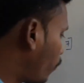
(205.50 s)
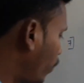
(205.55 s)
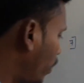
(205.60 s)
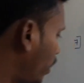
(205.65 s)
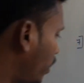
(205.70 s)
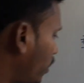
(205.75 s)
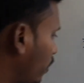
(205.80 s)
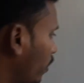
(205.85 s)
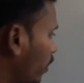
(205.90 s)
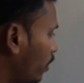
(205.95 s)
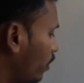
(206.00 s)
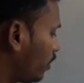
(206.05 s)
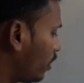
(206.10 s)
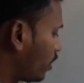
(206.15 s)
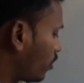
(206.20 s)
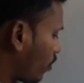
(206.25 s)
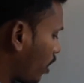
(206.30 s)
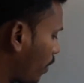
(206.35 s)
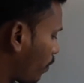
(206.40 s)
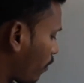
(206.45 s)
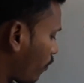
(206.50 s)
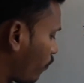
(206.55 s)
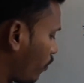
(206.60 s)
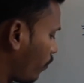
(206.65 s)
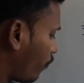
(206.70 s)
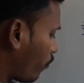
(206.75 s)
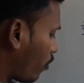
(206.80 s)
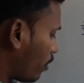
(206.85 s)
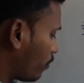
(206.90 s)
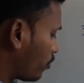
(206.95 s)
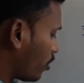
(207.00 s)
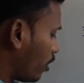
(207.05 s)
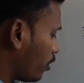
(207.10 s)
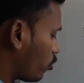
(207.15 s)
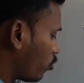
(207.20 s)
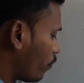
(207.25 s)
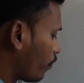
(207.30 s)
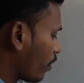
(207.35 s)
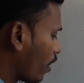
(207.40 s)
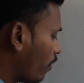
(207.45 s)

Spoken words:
for this type of waveforms also.